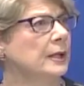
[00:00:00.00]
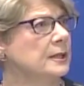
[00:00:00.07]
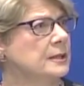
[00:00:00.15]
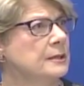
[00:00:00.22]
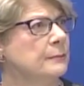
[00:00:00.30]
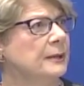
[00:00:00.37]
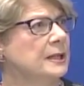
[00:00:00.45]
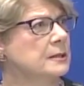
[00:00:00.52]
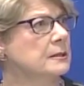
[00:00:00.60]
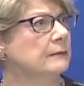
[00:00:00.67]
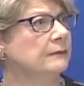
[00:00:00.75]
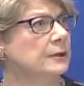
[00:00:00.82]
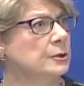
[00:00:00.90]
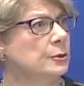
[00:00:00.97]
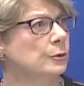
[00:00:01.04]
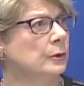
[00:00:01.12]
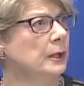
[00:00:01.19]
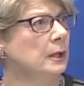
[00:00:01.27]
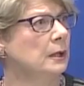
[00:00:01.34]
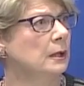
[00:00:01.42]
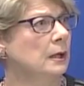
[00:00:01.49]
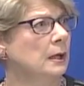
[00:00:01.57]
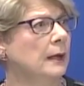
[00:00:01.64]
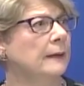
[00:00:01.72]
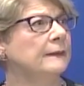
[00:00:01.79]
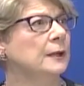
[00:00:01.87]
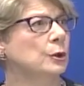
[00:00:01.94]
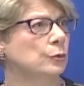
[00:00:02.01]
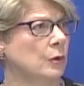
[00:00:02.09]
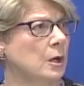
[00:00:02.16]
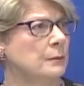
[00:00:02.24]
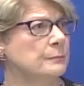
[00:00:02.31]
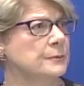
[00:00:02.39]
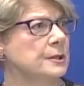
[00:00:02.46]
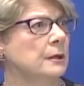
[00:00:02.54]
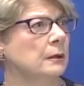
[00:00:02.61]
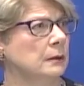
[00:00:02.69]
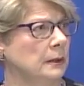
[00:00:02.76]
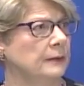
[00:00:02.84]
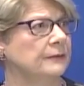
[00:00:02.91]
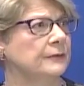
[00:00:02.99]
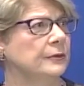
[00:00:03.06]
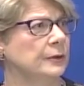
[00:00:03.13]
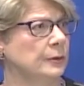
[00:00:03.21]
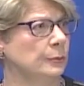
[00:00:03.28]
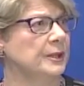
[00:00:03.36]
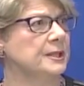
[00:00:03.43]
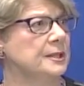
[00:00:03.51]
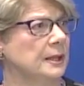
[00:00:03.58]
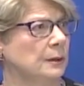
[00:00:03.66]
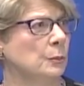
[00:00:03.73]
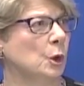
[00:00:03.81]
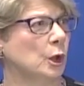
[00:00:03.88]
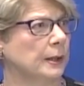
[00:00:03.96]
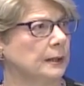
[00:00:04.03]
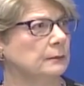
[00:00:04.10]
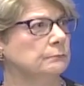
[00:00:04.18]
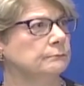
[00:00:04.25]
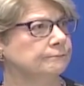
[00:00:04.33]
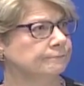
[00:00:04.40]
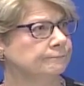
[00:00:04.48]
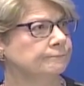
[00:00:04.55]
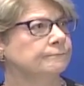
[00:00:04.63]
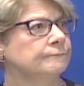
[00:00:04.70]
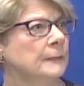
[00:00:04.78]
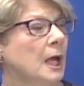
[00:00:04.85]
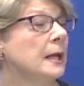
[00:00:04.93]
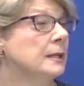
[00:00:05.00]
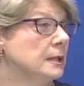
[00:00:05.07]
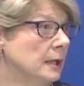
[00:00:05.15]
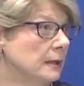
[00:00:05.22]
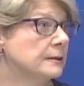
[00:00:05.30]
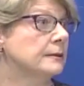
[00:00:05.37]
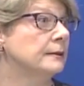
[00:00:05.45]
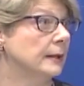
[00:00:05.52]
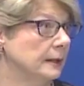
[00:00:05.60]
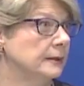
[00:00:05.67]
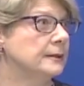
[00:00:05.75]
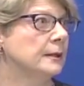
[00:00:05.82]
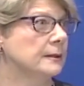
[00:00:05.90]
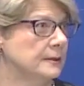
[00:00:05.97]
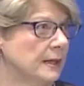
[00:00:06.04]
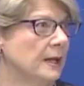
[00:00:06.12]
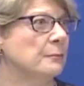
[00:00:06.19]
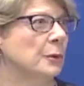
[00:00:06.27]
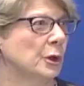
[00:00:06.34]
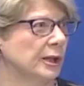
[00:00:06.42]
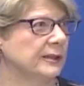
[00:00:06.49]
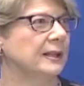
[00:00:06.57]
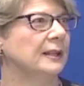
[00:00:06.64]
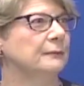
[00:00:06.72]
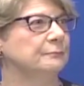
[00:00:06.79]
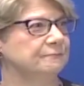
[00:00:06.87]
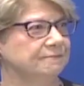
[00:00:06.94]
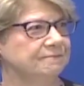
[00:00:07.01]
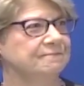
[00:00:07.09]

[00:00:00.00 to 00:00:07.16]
gets the best inventory, yeah. and the crumbs are left for the retail market. Okay. And yes, then it does get marked up.